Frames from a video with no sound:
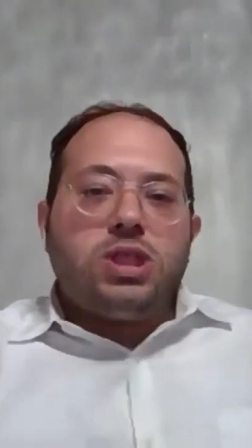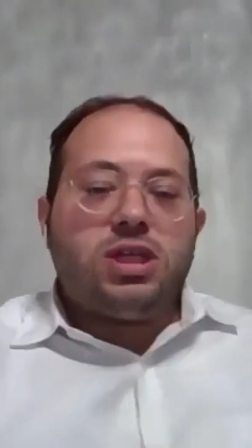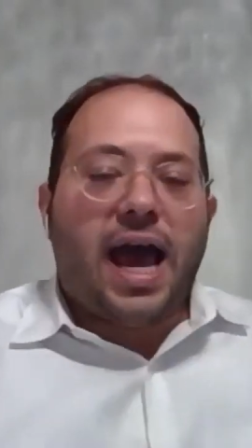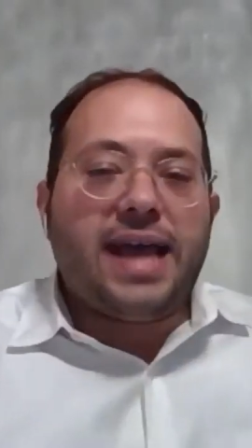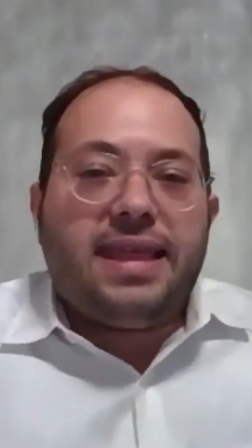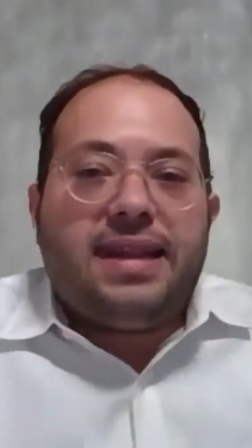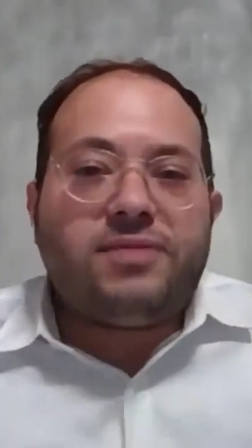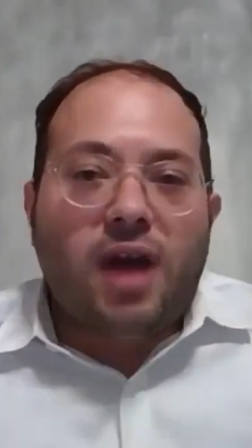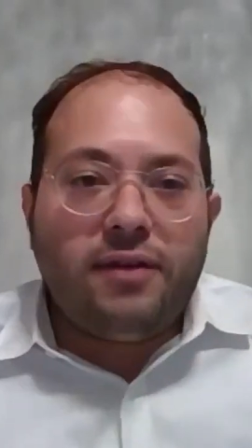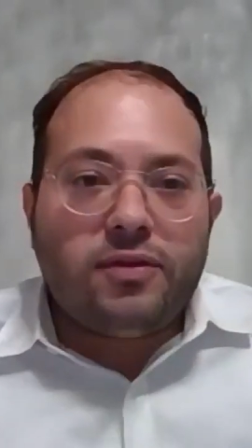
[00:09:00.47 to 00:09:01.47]
I didn't
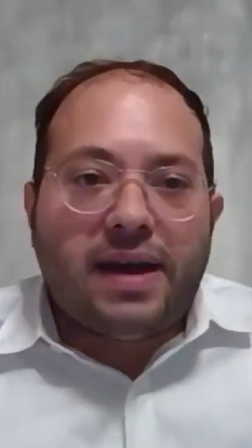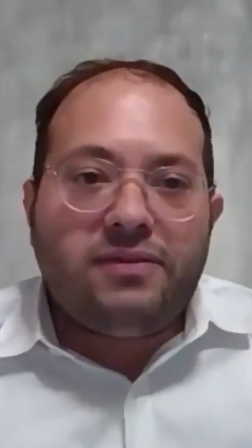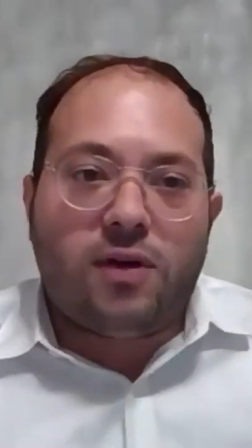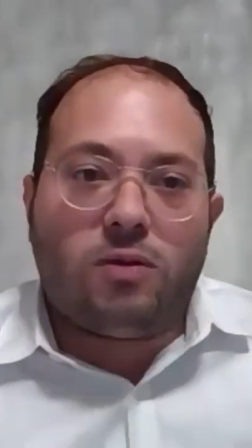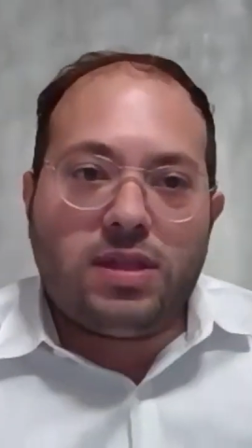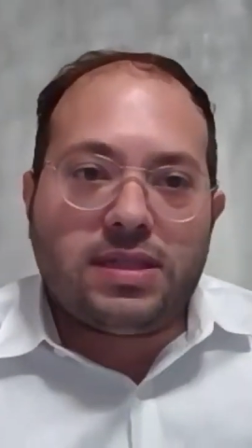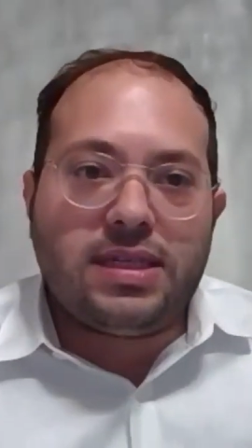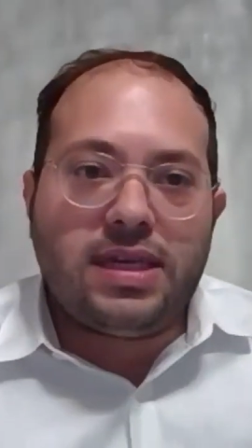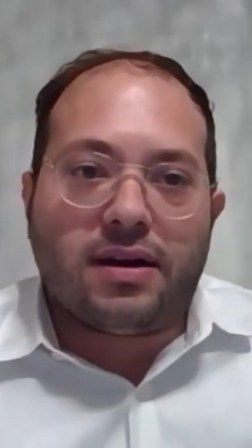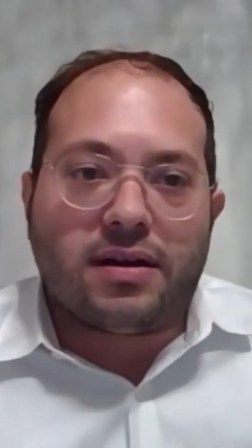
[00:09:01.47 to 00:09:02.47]
type on my phone this
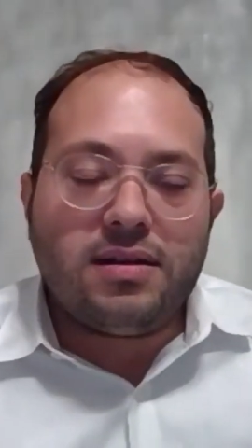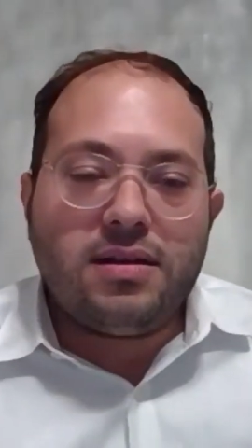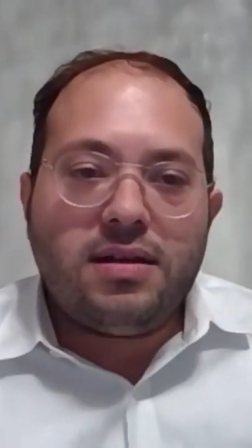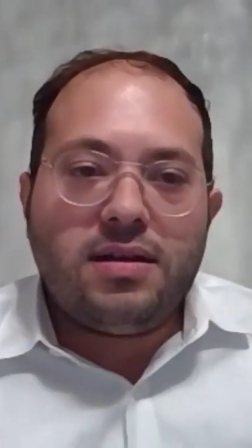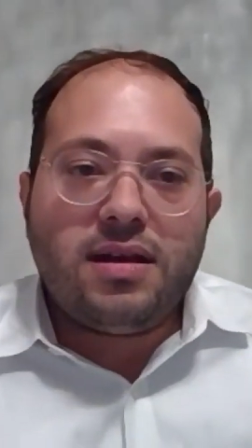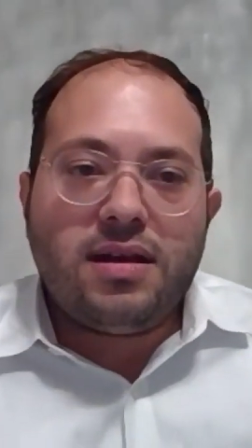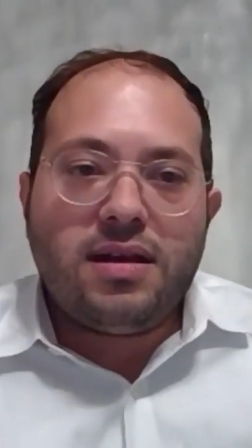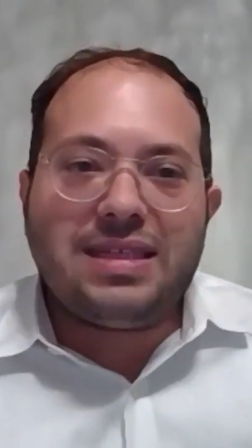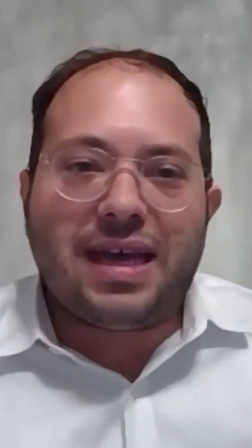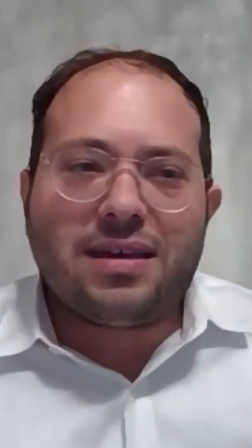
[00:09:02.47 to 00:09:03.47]
year. And
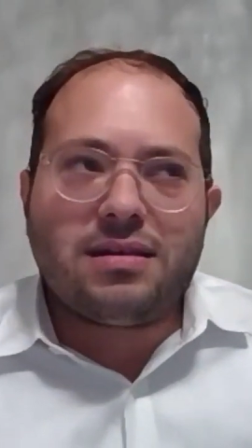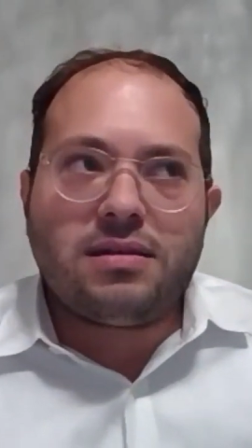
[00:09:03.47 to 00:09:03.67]
he's like,